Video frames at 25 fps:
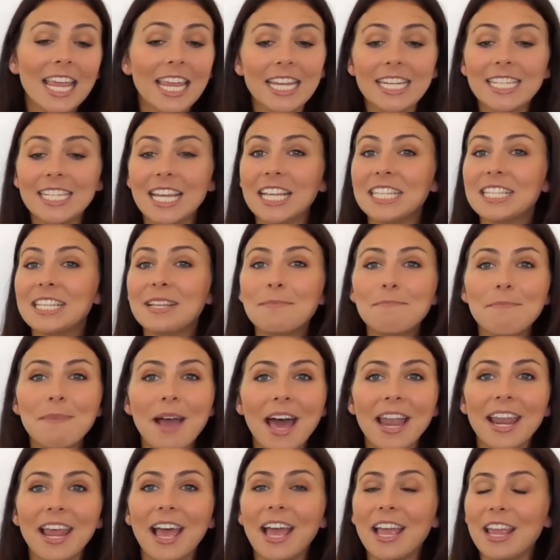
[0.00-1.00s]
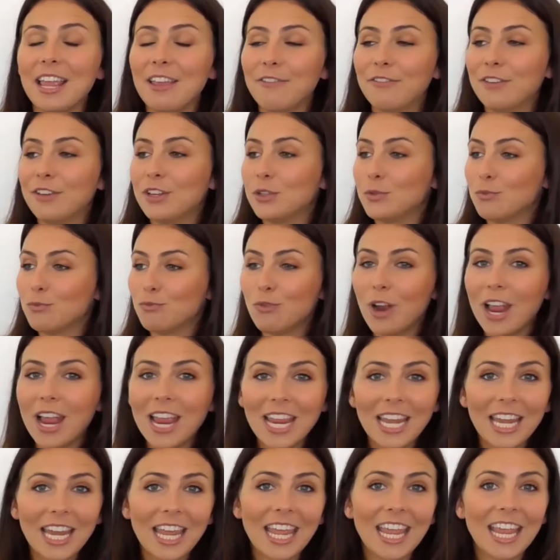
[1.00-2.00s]
it doesn't matter if it's
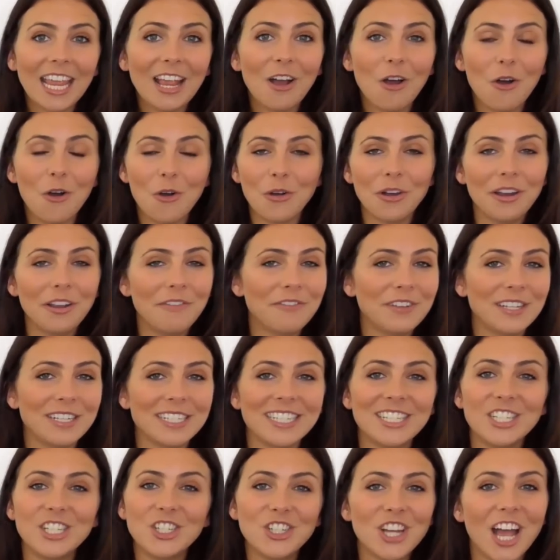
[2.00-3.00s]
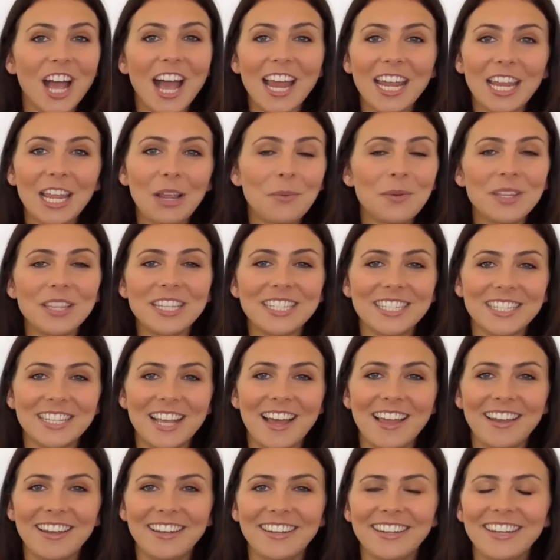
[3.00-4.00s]
raining or if it's shining with
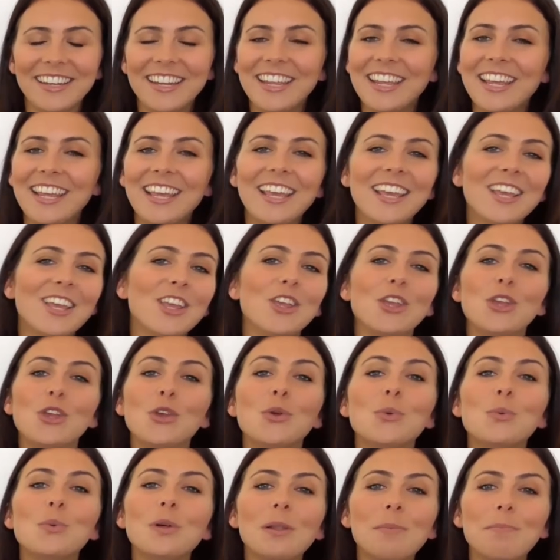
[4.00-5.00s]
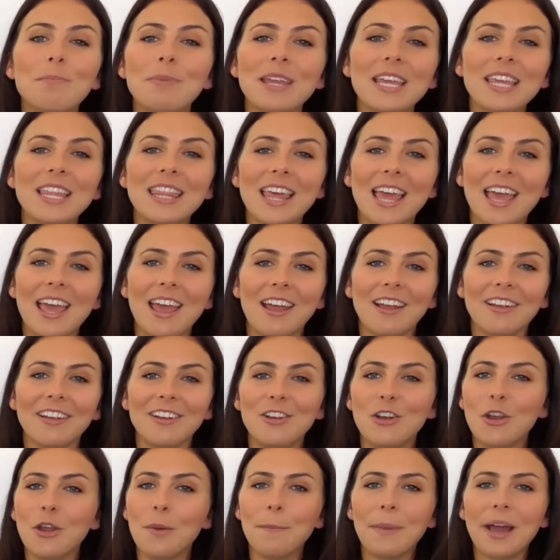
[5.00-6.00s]
sun, you will be there
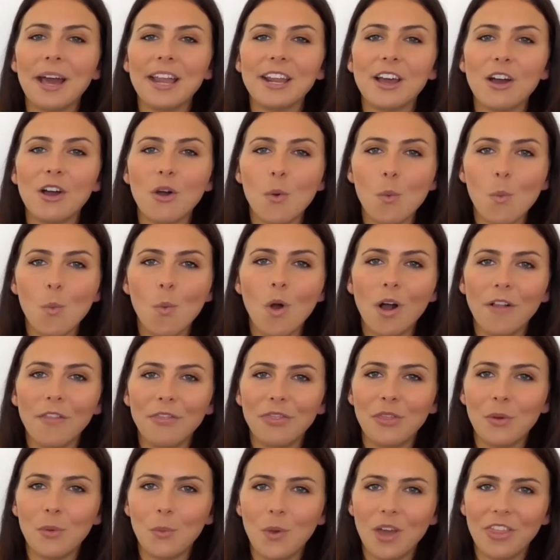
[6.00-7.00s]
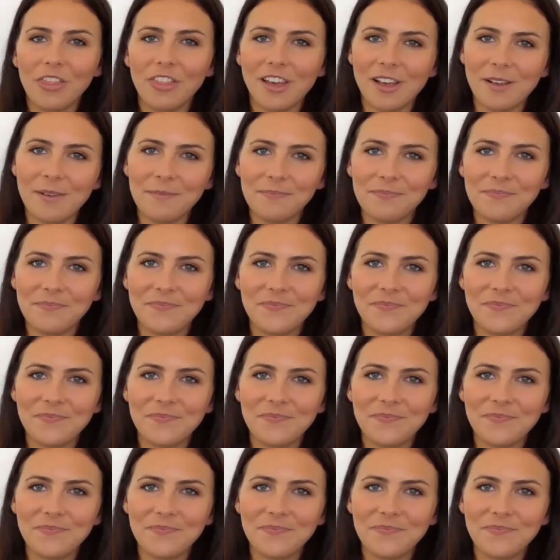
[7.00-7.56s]
no matter what the weather.